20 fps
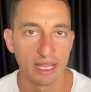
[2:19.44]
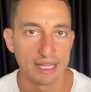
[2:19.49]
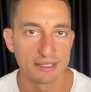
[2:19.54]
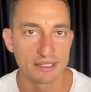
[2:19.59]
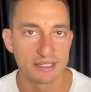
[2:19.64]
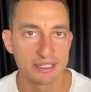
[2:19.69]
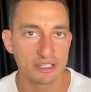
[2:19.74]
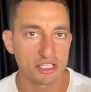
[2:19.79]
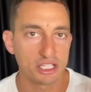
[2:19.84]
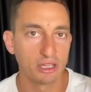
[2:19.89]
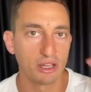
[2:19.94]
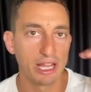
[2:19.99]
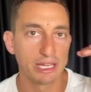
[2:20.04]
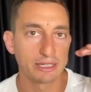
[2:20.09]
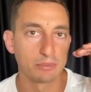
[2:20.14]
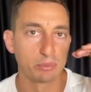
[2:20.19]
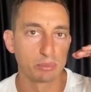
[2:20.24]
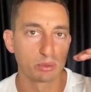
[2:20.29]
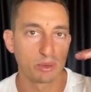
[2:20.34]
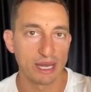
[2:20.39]
It's essentially
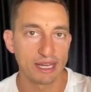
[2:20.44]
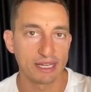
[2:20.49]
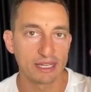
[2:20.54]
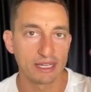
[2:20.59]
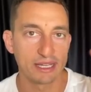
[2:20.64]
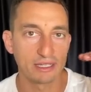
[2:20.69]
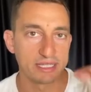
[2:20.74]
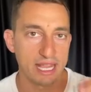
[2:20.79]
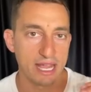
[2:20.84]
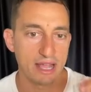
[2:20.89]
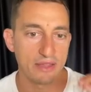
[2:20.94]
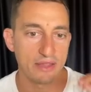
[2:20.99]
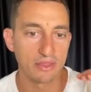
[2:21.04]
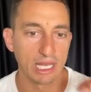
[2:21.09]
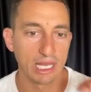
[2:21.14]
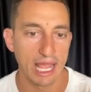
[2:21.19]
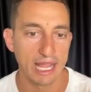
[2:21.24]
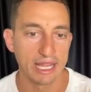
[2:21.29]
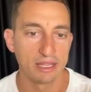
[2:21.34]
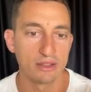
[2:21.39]
like breaking down the
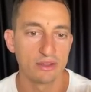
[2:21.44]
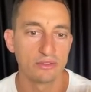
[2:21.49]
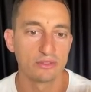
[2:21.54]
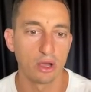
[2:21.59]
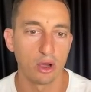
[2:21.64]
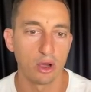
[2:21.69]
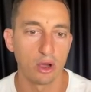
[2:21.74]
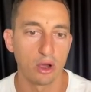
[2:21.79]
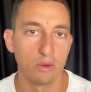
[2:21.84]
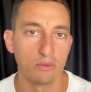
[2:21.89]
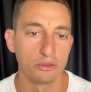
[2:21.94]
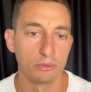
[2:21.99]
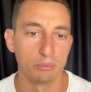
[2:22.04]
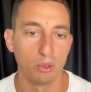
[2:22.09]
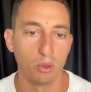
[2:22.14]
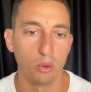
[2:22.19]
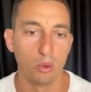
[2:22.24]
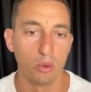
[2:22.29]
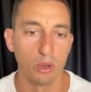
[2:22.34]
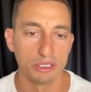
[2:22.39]
layers of
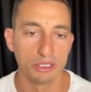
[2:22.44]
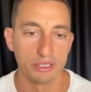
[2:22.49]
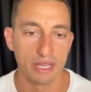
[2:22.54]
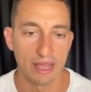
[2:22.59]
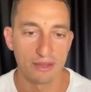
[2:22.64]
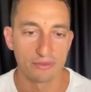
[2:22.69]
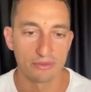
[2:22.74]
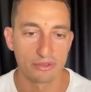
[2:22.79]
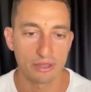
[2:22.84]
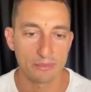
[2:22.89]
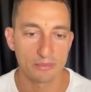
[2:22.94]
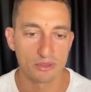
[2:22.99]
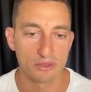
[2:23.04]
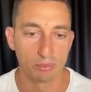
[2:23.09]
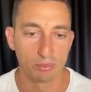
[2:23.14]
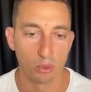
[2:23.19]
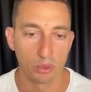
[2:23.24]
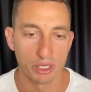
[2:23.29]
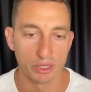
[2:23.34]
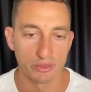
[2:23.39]
support. You have some
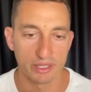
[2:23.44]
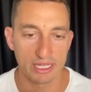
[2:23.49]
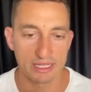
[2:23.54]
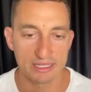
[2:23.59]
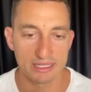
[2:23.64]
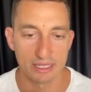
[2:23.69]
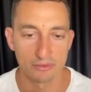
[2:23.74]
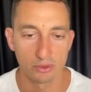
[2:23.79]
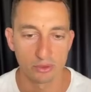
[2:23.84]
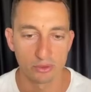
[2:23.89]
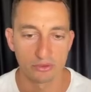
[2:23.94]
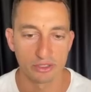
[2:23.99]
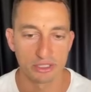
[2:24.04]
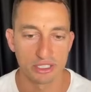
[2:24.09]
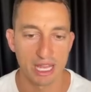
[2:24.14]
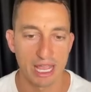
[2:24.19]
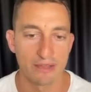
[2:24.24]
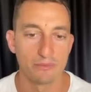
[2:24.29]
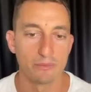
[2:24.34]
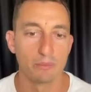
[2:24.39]
support at these levels and
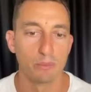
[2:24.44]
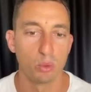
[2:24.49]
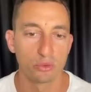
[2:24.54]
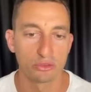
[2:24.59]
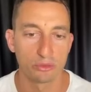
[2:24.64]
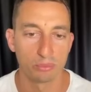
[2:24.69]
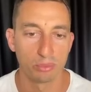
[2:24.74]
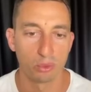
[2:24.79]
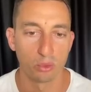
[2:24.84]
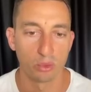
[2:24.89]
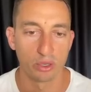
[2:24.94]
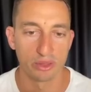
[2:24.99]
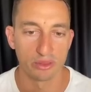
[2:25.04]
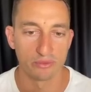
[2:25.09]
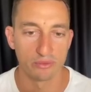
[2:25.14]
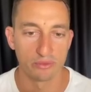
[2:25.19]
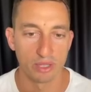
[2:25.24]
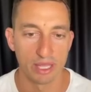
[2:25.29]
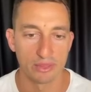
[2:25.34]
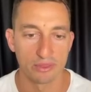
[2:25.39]
you have more support
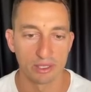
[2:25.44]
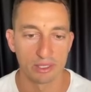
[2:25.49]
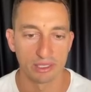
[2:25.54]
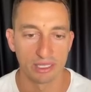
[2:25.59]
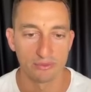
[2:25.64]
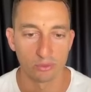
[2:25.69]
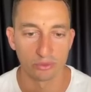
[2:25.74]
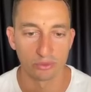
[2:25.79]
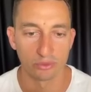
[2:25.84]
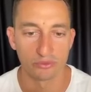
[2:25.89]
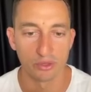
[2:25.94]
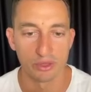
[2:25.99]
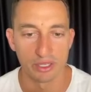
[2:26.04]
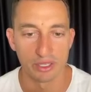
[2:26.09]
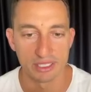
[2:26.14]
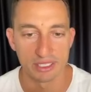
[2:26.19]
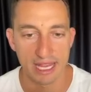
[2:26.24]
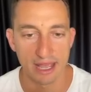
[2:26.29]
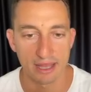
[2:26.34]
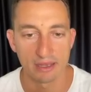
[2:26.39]
at the, at the levels further
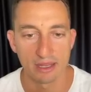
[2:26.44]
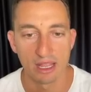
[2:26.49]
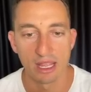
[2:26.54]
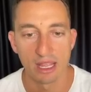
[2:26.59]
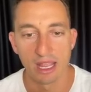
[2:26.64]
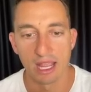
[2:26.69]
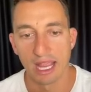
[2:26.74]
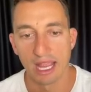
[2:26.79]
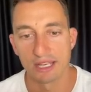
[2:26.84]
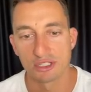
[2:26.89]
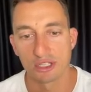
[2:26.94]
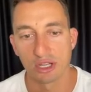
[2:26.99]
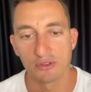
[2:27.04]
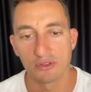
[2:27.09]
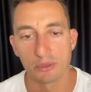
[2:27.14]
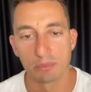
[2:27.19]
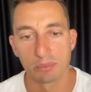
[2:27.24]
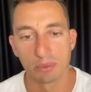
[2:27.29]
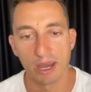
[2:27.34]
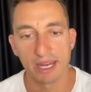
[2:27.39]
down. And so if
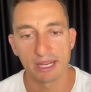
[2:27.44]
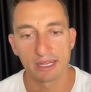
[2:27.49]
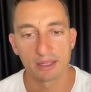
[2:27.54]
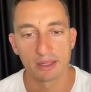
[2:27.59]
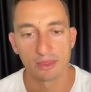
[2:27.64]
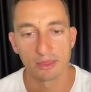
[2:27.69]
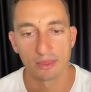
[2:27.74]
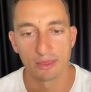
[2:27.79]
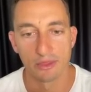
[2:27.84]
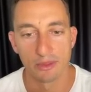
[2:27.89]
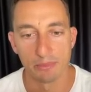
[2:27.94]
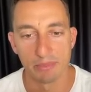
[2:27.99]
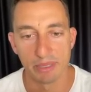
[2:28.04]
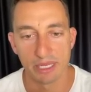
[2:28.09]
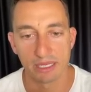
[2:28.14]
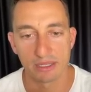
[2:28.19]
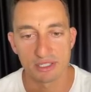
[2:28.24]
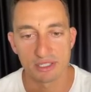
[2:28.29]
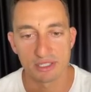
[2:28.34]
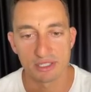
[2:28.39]
you break the
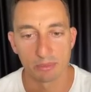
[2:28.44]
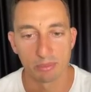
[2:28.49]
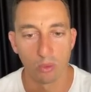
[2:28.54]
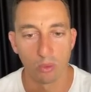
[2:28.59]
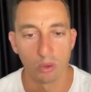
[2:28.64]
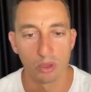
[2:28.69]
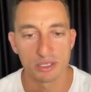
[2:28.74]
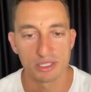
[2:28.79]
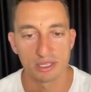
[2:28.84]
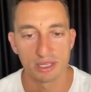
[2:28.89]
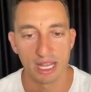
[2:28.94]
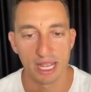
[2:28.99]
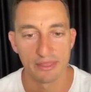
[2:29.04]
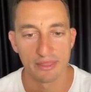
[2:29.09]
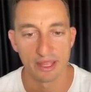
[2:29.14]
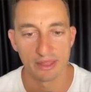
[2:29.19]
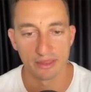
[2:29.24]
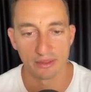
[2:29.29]
bigger support and then